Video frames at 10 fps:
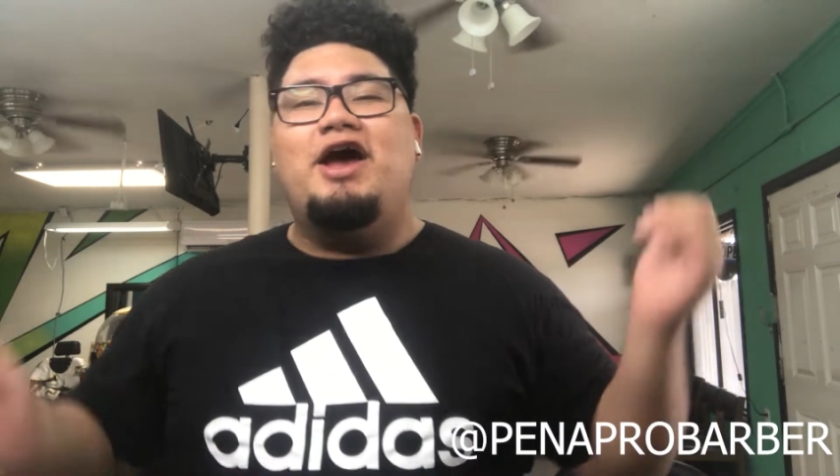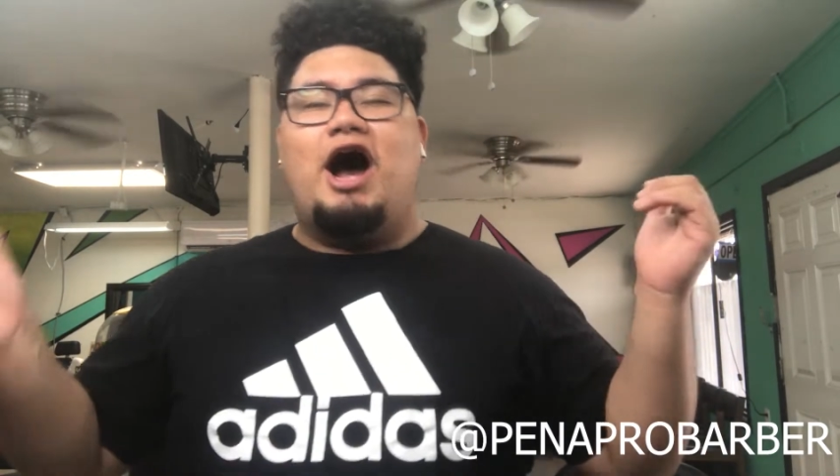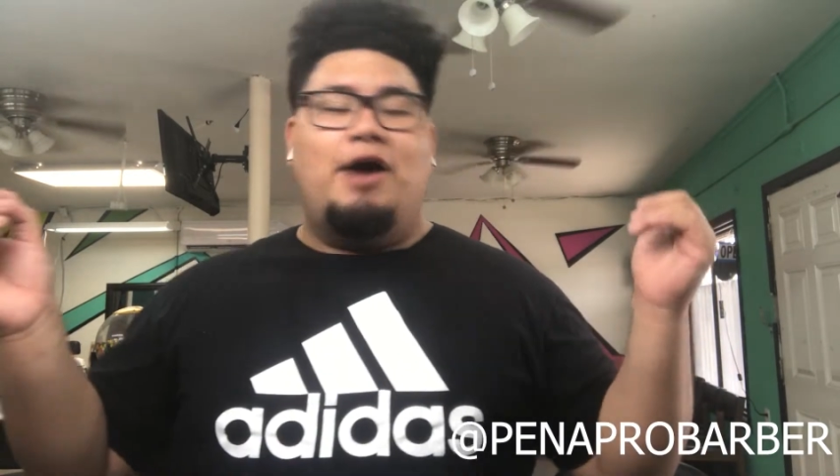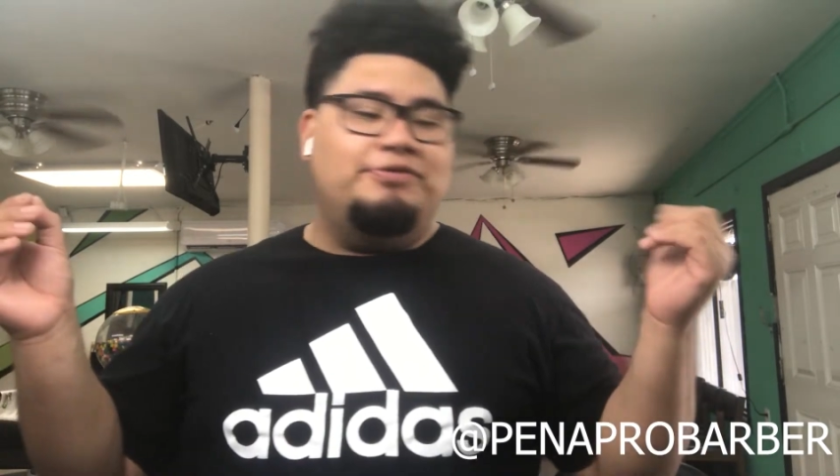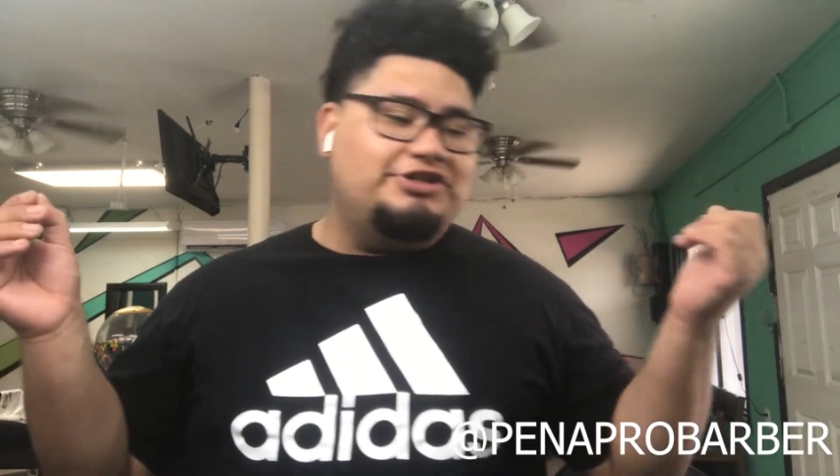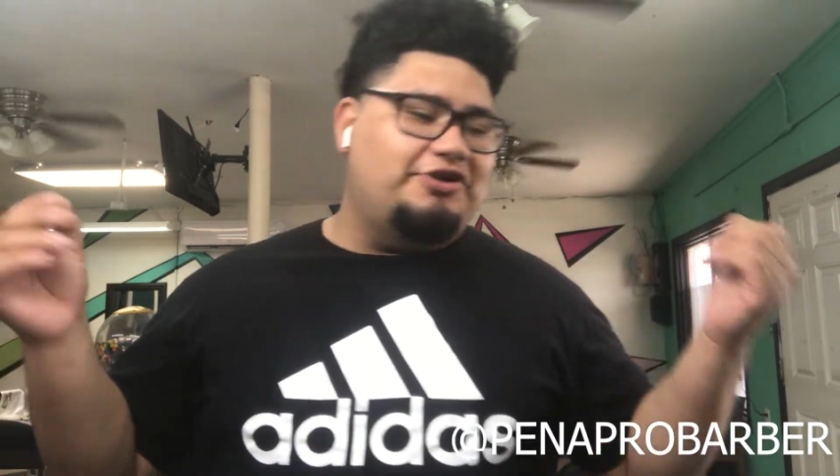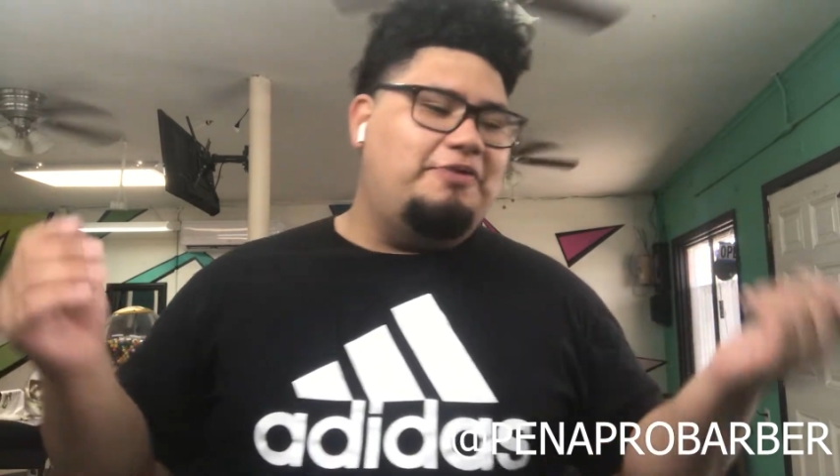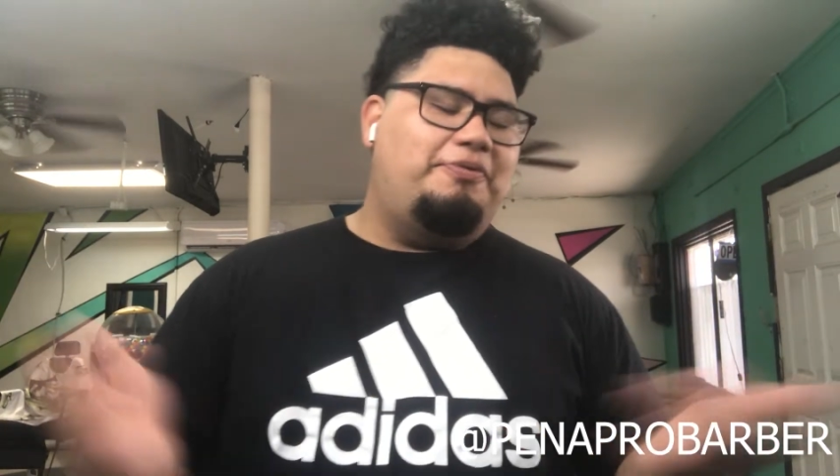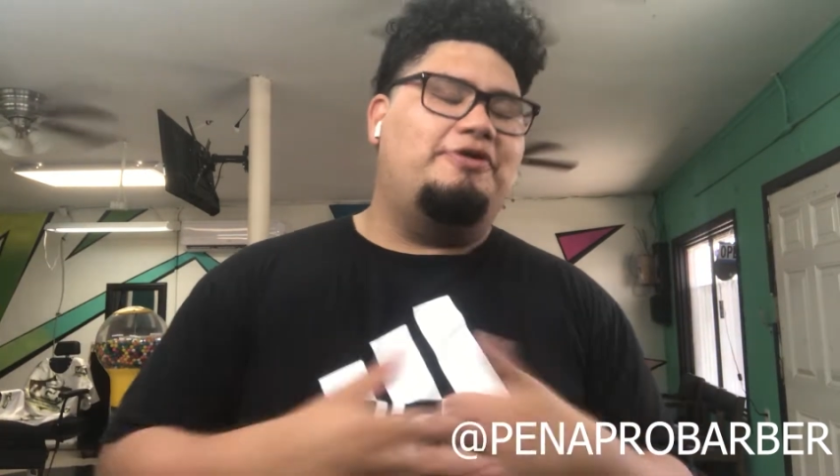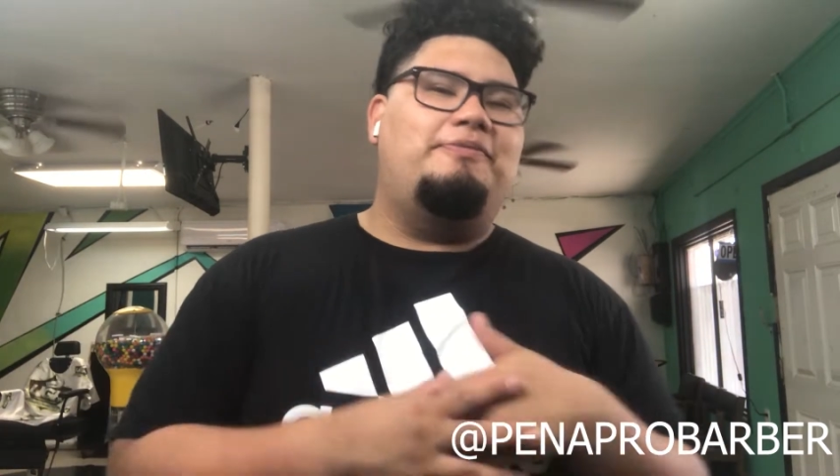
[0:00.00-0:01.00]
I'm gonna just go
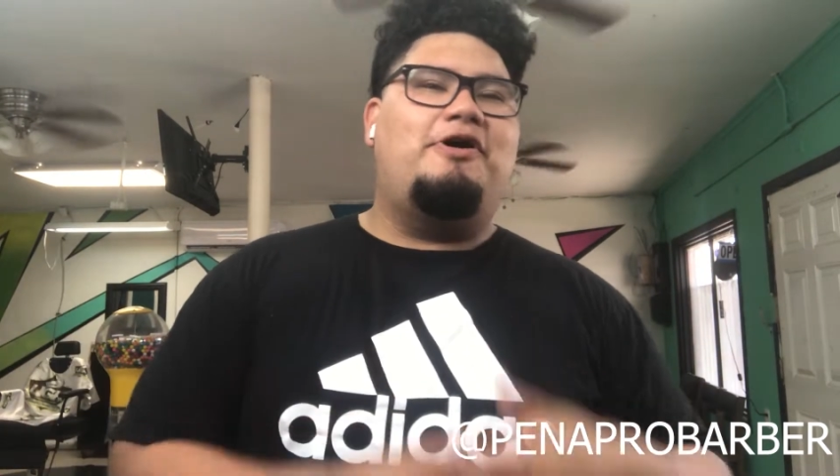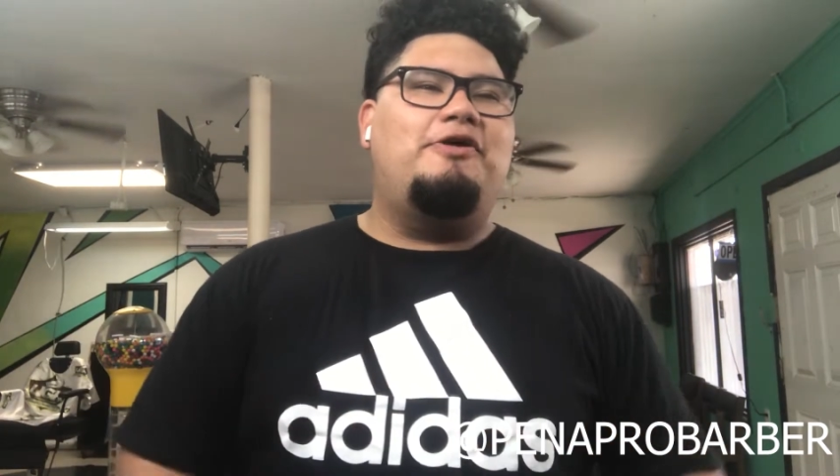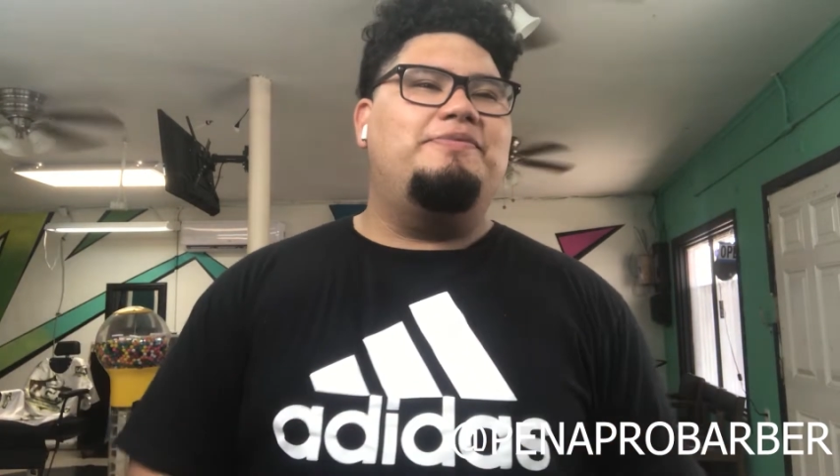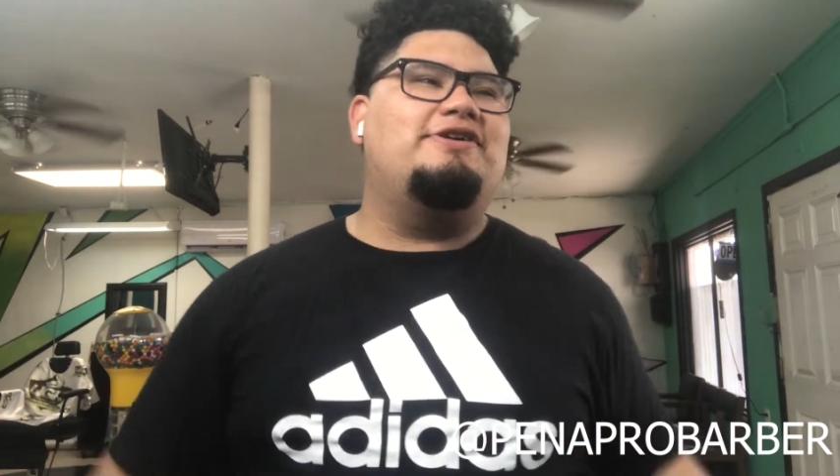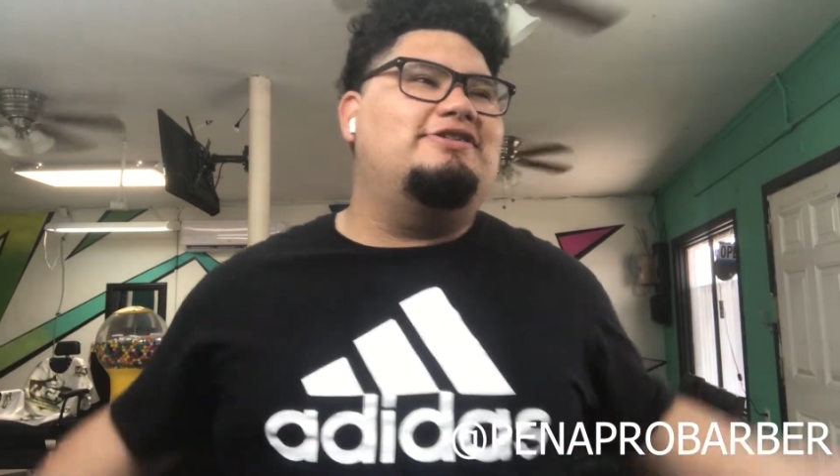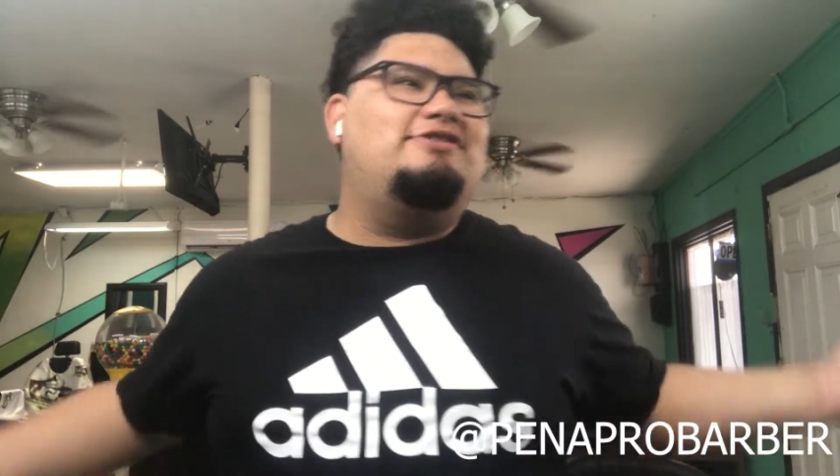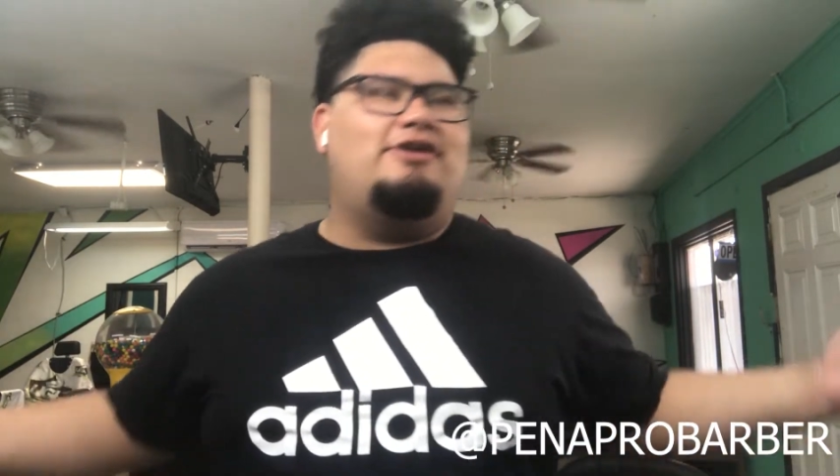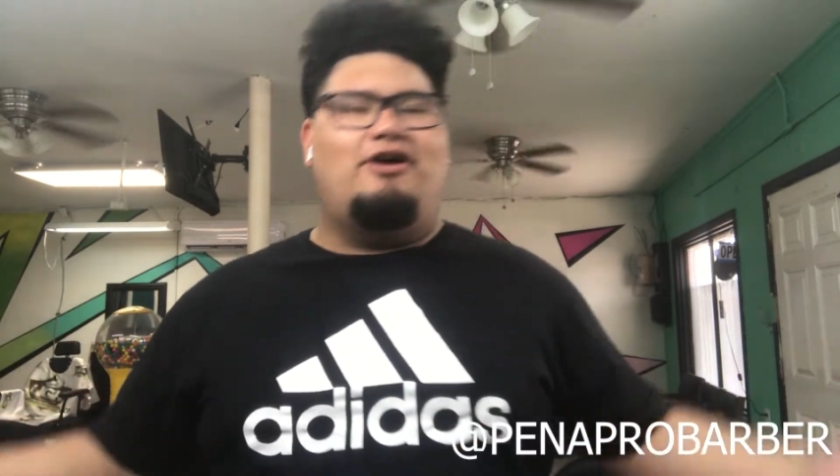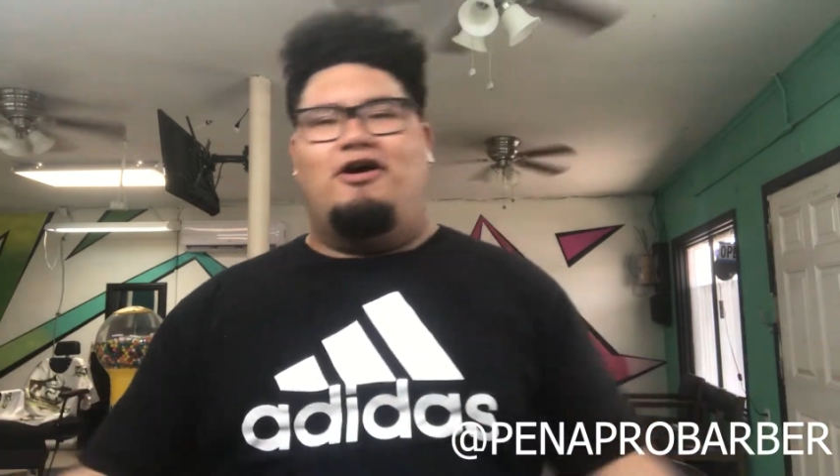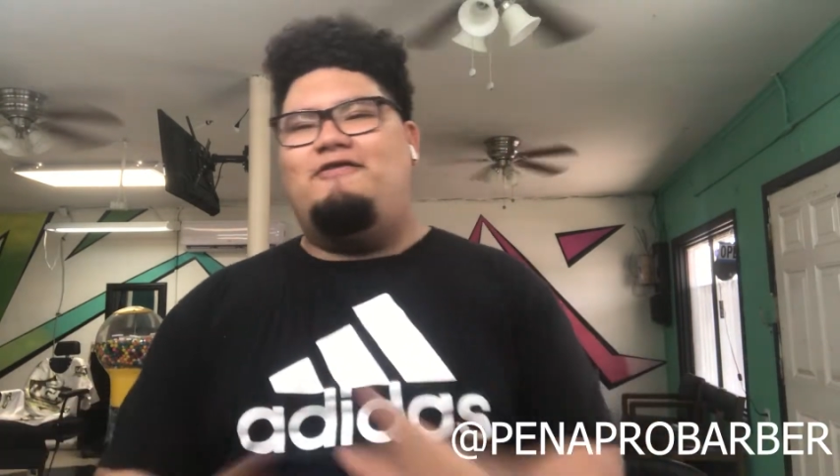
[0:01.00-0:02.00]
and put them all because
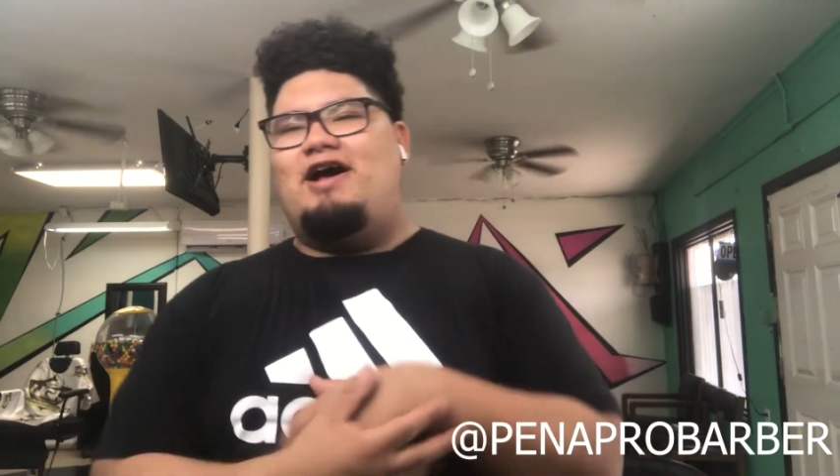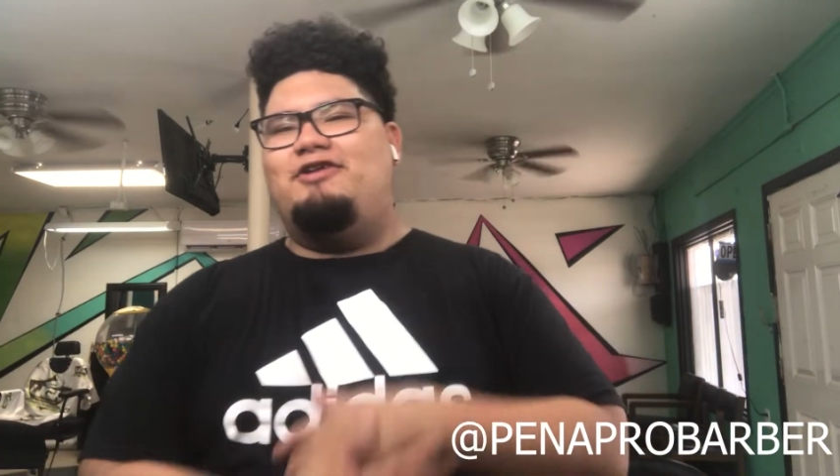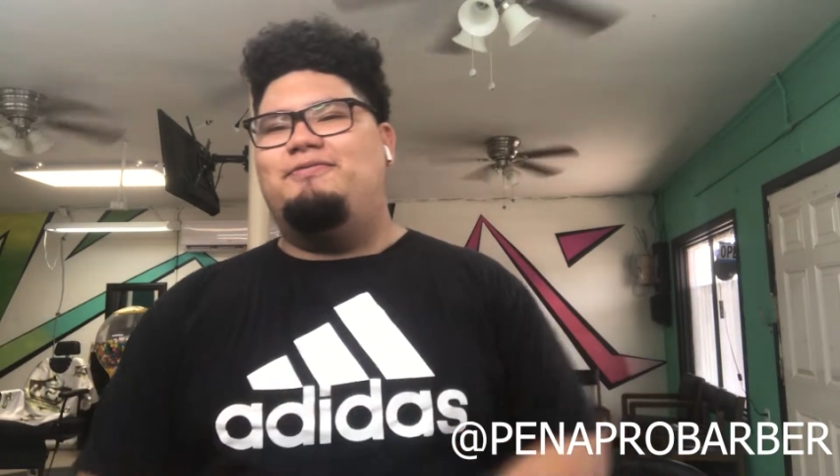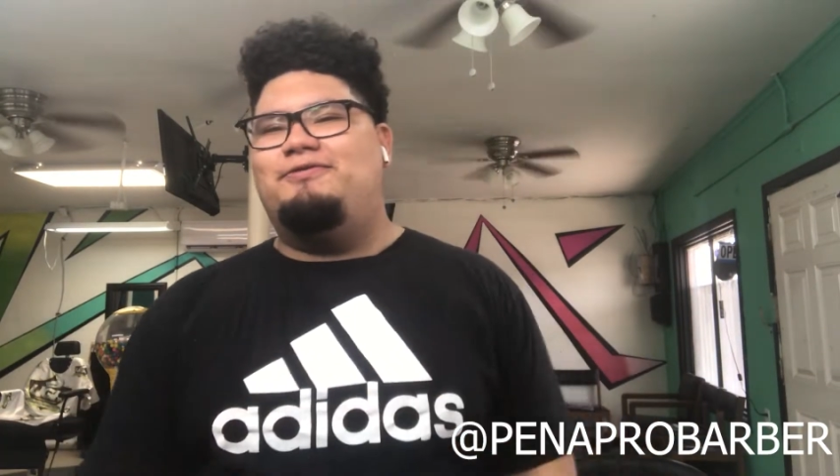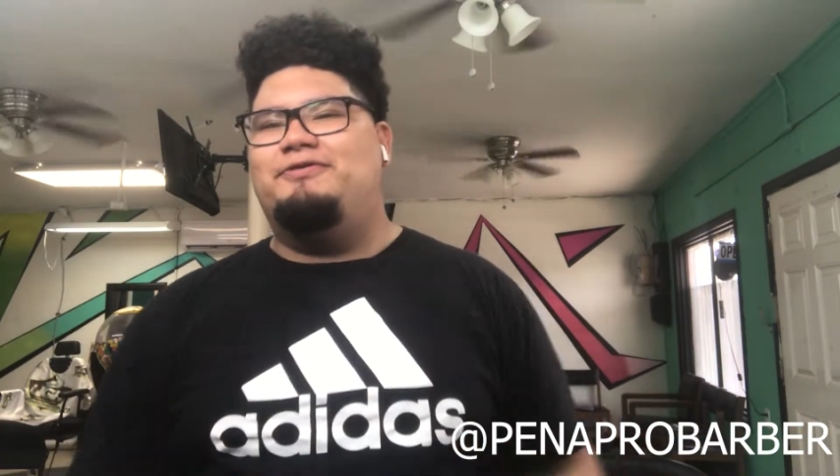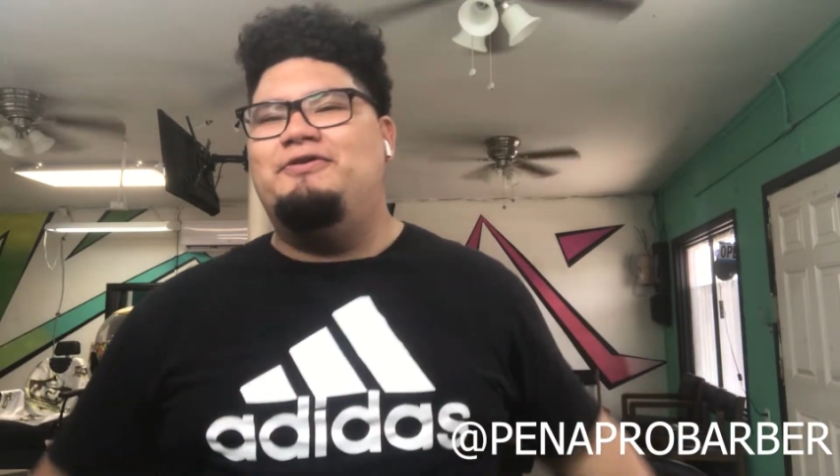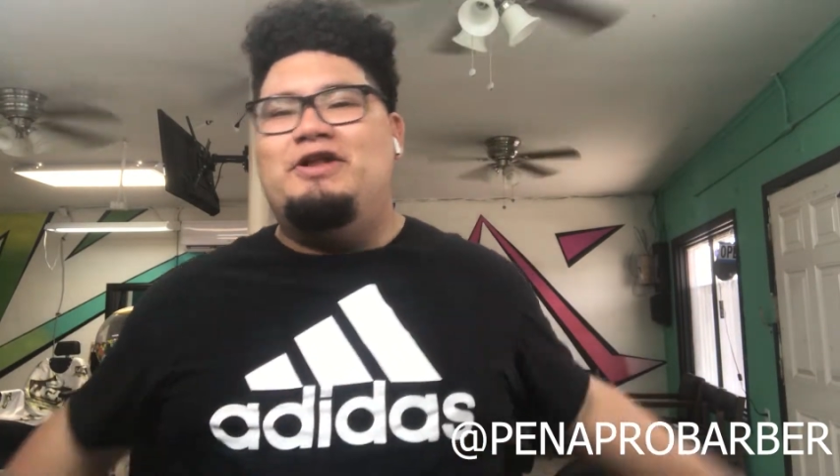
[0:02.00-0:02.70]
they're all valuable,